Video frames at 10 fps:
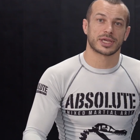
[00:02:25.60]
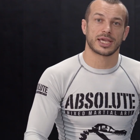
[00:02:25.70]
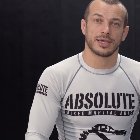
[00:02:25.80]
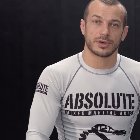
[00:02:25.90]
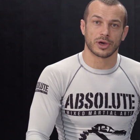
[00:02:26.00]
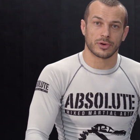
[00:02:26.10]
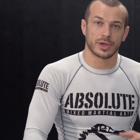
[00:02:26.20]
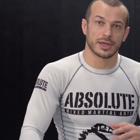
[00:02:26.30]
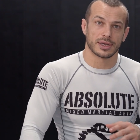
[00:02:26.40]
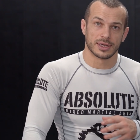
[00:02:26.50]
keep
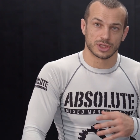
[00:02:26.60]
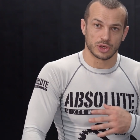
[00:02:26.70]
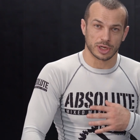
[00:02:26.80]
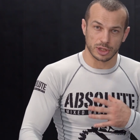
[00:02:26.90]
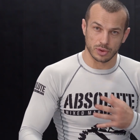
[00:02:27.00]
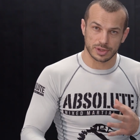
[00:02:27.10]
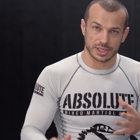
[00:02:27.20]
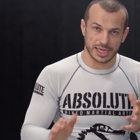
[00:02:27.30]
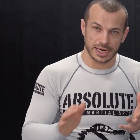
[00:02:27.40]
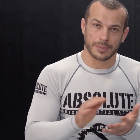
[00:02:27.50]
going. So you're gonna look
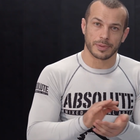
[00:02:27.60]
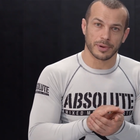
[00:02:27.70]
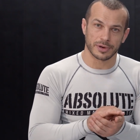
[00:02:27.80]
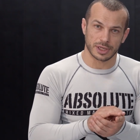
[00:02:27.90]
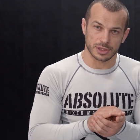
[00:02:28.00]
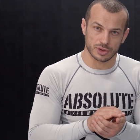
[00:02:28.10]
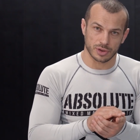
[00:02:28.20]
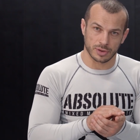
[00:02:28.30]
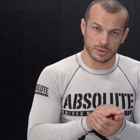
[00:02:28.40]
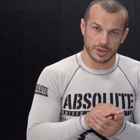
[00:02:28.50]
to get upper body
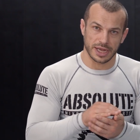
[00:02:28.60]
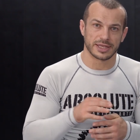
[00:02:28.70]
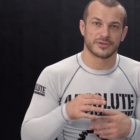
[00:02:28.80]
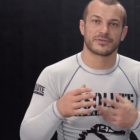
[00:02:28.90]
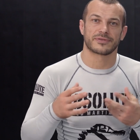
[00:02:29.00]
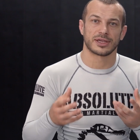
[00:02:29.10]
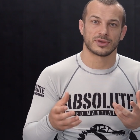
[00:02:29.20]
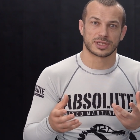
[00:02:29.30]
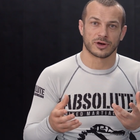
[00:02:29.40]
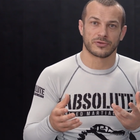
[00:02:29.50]
control and then get
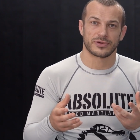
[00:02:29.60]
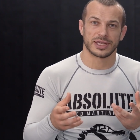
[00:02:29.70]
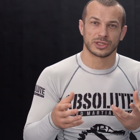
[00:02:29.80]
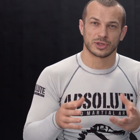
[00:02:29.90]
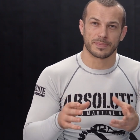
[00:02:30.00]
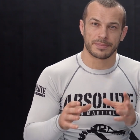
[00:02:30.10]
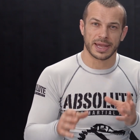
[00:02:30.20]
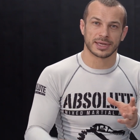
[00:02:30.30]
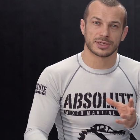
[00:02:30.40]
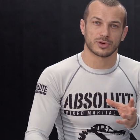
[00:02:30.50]
yourself into
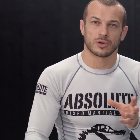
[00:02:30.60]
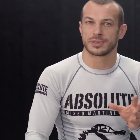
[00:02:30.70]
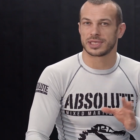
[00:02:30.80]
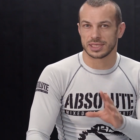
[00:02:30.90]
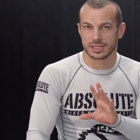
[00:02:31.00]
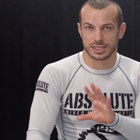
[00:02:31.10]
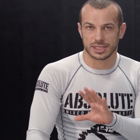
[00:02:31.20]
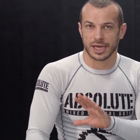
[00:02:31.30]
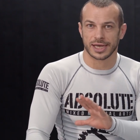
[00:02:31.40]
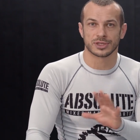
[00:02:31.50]
mount or potentially
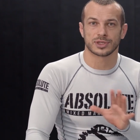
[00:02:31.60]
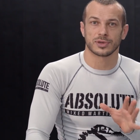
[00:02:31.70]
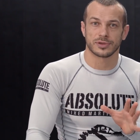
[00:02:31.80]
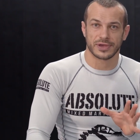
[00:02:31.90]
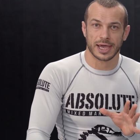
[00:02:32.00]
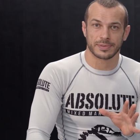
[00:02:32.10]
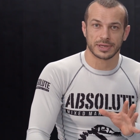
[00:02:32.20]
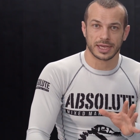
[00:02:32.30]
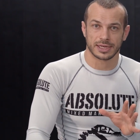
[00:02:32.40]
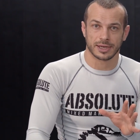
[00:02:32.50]
side control if you happen
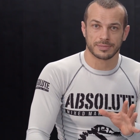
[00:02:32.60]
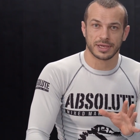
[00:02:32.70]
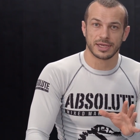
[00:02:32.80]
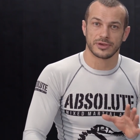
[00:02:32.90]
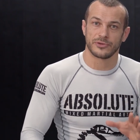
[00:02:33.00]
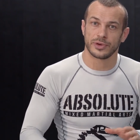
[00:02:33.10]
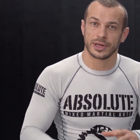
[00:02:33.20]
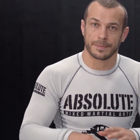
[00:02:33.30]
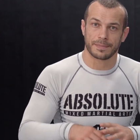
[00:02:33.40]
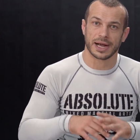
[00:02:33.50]
to end up there. If you end
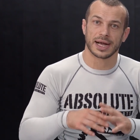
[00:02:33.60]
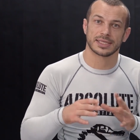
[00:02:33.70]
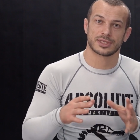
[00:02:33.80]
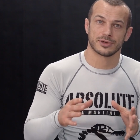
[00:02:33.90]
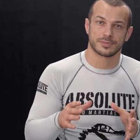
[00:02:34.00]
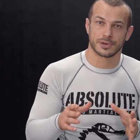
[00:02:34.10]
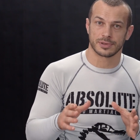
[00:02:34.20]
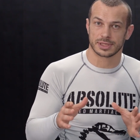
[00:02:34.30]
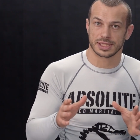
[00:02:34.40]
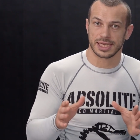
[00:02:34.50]
up past your
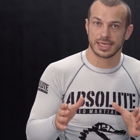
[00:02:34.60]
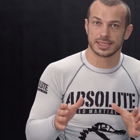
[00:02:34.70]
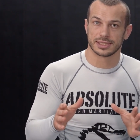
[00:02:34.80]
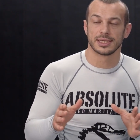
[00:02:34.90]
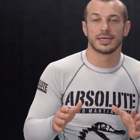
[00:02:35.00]
opponent's legs,